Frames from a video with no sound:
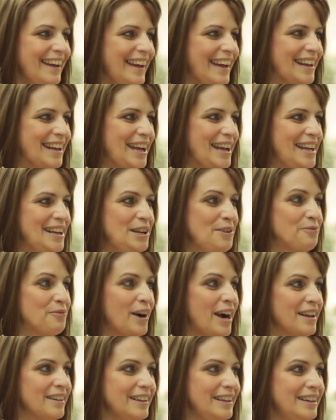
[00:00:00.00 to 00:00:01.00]
And, and he
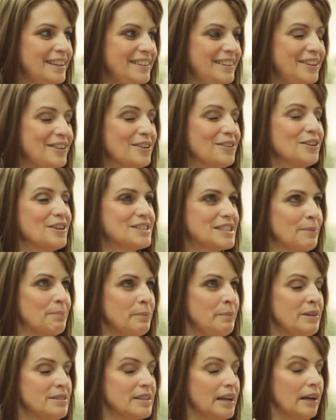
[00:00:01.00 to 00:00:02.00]
finally, you know, looks up
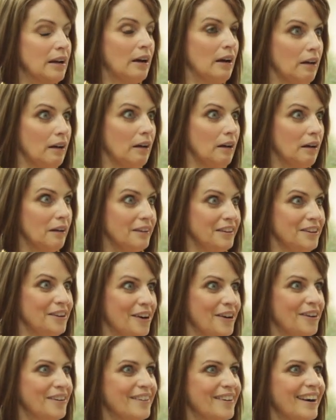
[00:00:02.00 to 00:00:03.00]
at me, he's like, huh, you
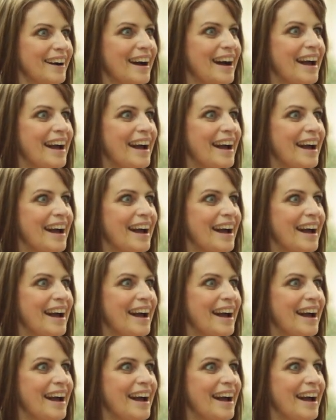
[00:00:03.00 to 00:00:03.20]
know.